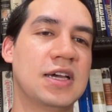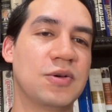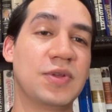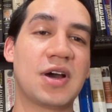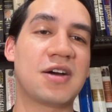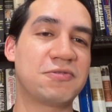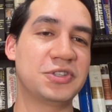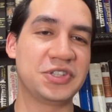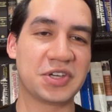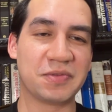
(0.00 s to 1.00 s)
with
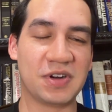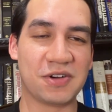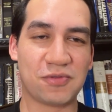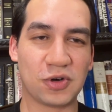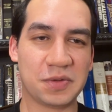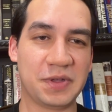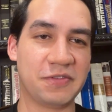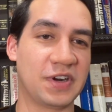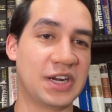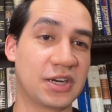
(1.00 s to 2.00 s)
offers, you can afford to be
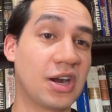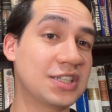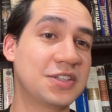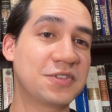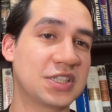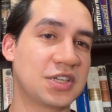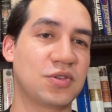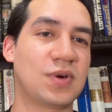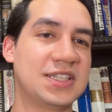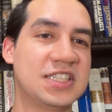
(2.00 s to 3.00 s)
very aggressive because
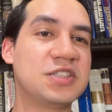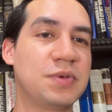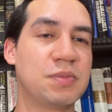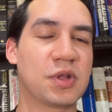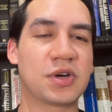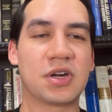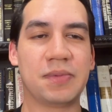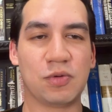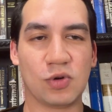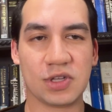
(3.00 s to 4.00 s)
otherwise these people are going to
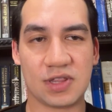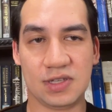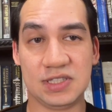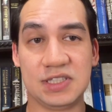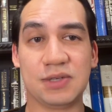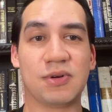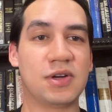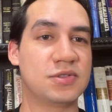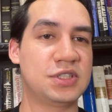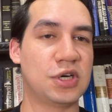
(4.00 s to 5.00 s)
be worth 0.
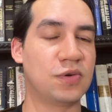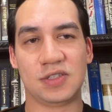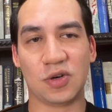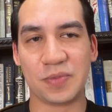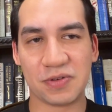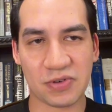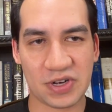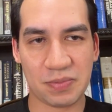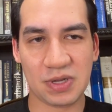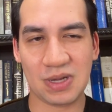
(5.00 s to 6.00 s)
So don't be afraid
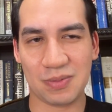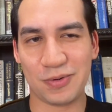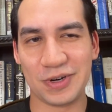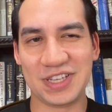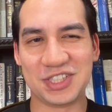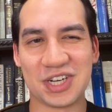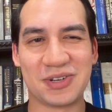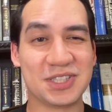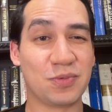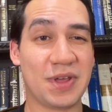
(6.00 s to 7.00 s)
to be pretty
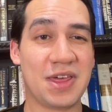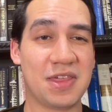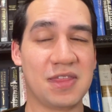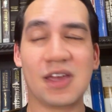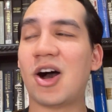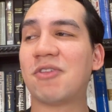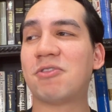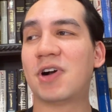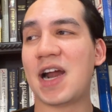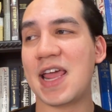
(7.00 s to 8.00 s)
generous with the
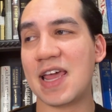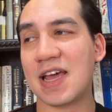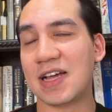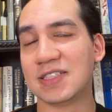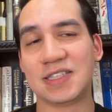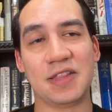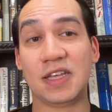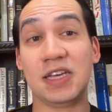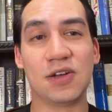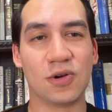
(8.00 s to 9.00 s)
offer and
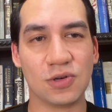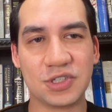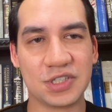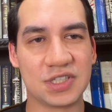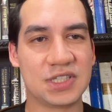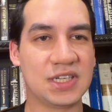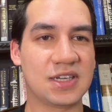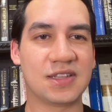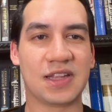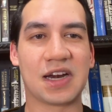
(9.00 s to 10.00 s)
the urgency,
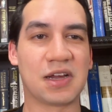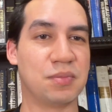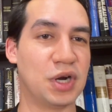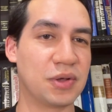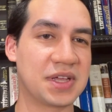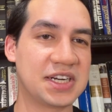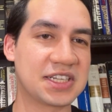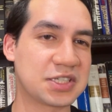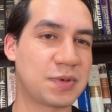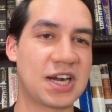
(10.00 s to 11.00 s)
letting them know that it
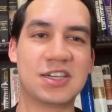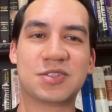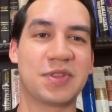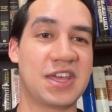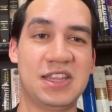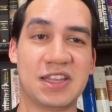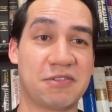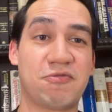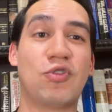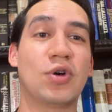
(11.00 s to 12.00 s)
expires within
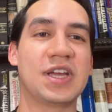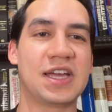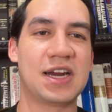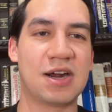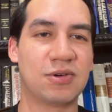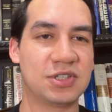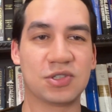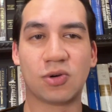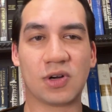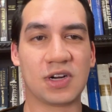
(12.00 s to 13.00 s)
48 hours
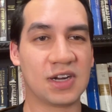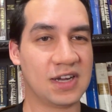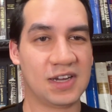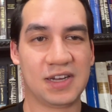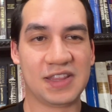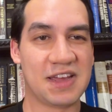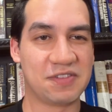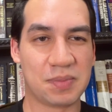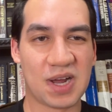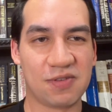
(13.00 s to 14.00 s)
or they have
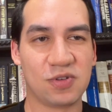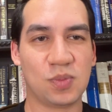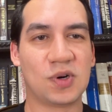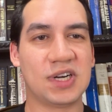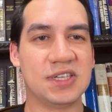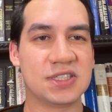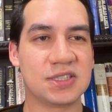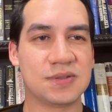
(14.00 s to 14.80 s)
to buy at full price.